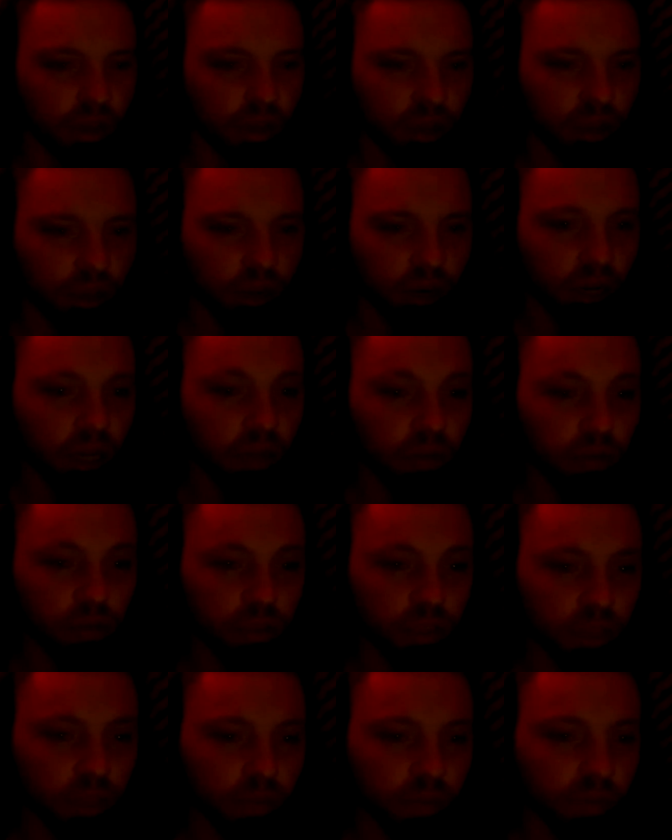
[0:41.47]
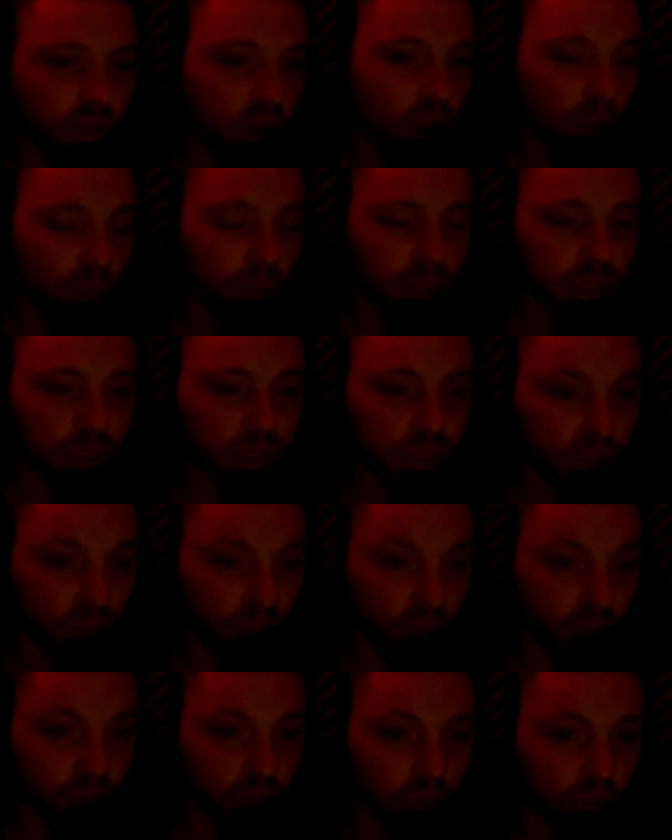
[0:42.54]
I had received comments thanking me